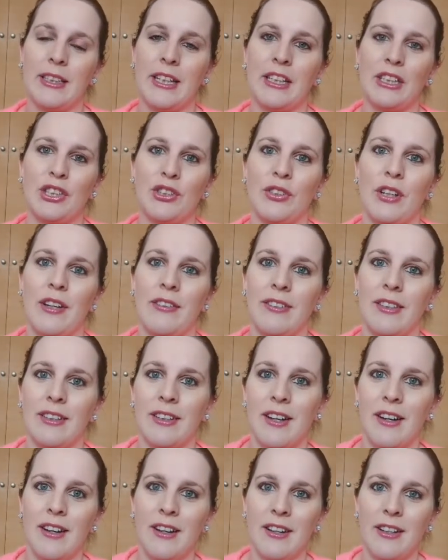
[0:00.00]
test drive the
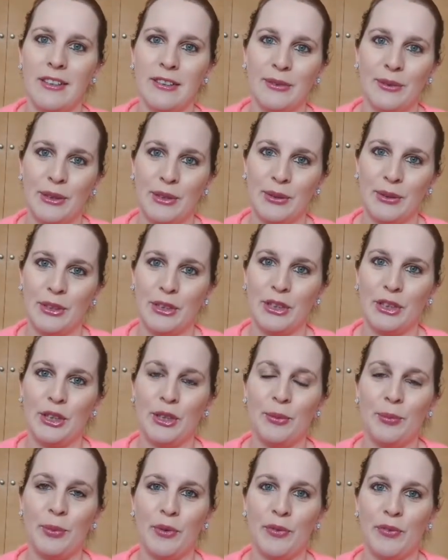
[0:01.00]
cars which was
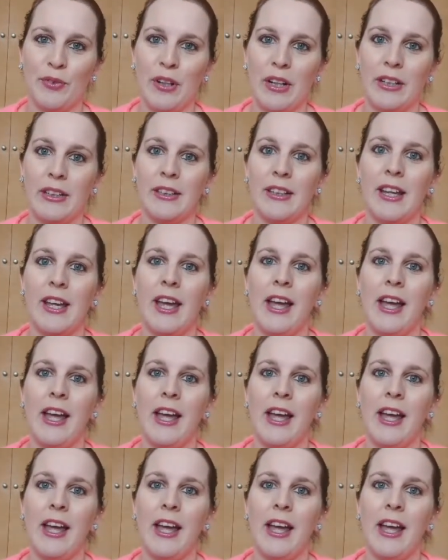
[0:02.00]
super fun